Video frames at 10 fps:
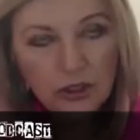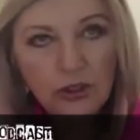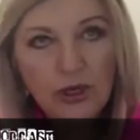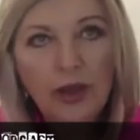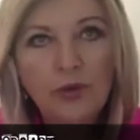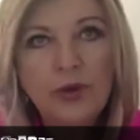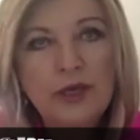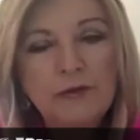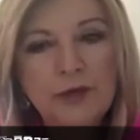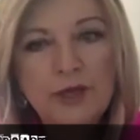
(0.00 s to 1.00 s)
you know,
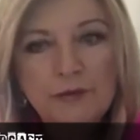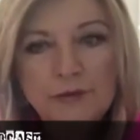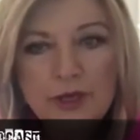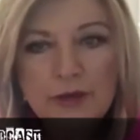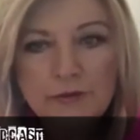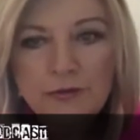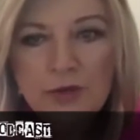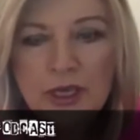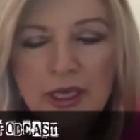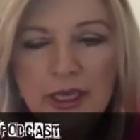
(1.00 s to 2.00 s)
if, if, if,
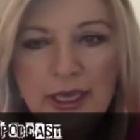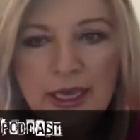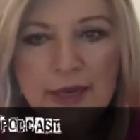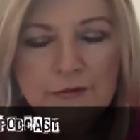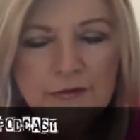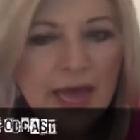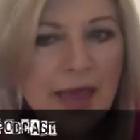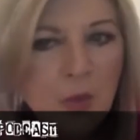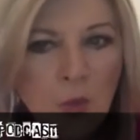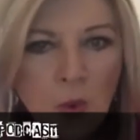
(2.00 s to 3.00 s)
if they
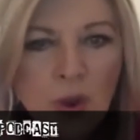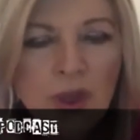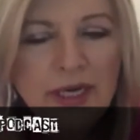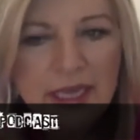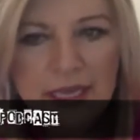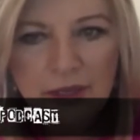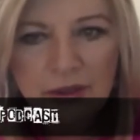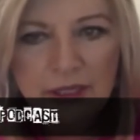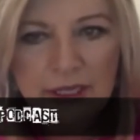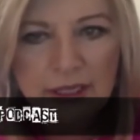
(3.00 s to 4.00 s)
want
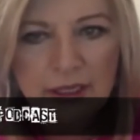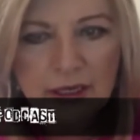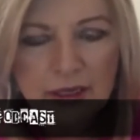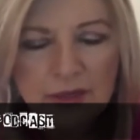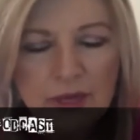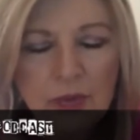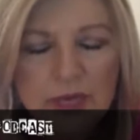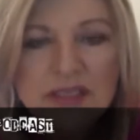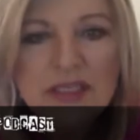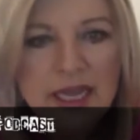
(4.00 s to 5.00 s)
healing, then we
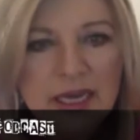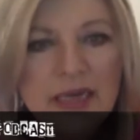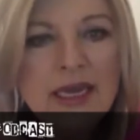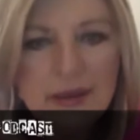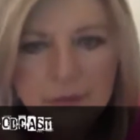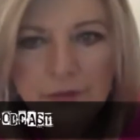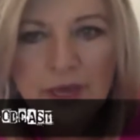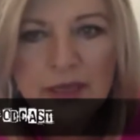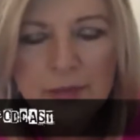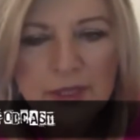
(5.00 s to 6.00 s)
stand in
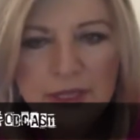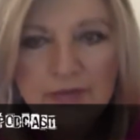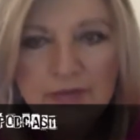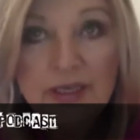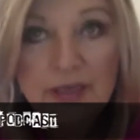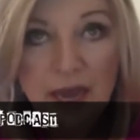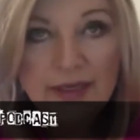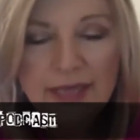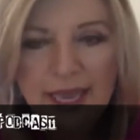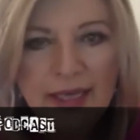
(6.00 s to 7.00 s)
faith believing God
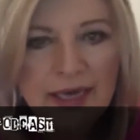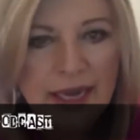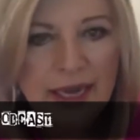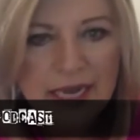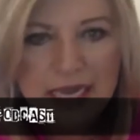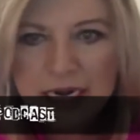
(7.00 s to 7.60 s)
can at any